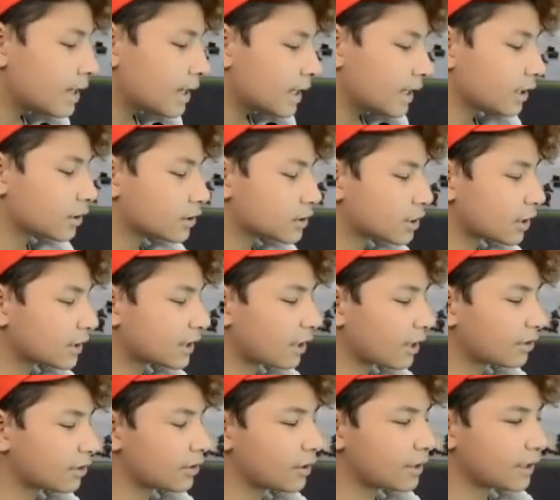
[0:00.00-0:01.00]
It'll start
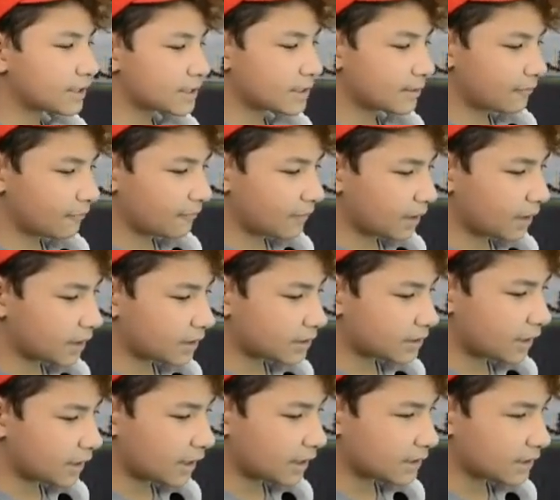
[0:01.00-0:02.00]
downloading
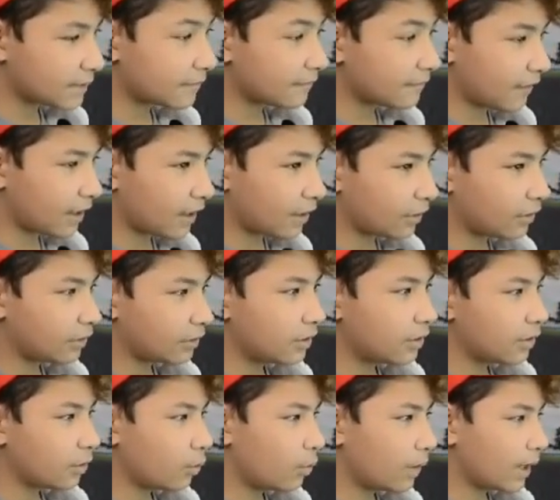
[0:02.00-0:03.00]
a zip file
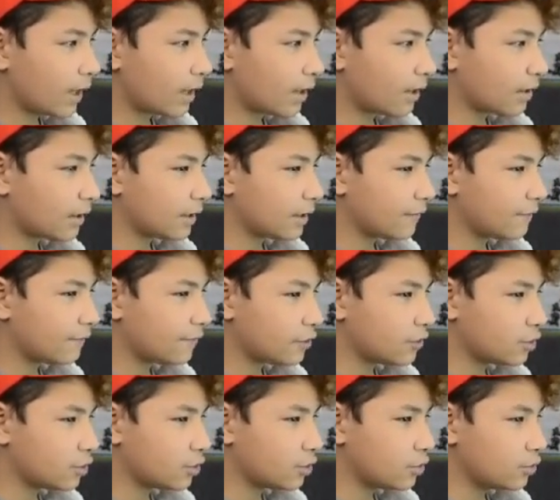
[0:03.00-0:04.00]
where if
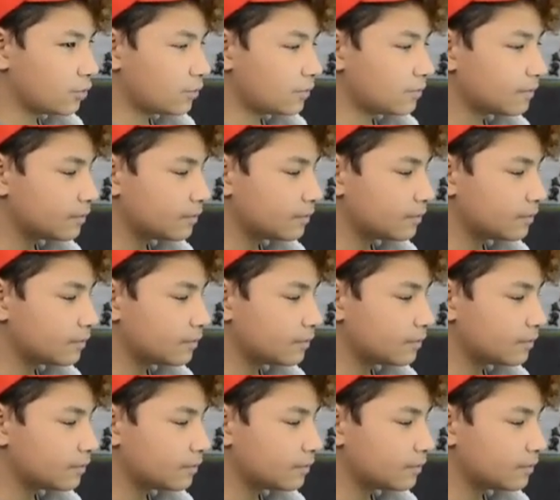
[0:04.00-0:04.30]
you